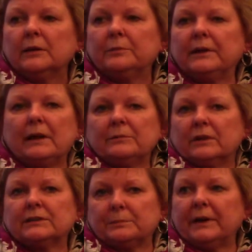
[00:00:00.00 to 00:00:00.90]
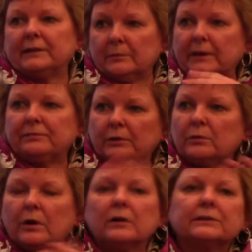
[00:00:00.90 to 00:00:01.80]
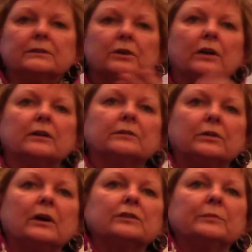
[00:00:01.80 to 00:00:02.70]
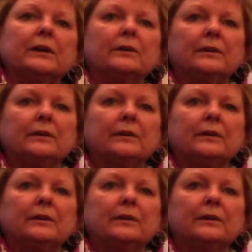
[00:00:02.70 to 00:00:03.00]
But I'm going to depend on my phone call to talk from Erin.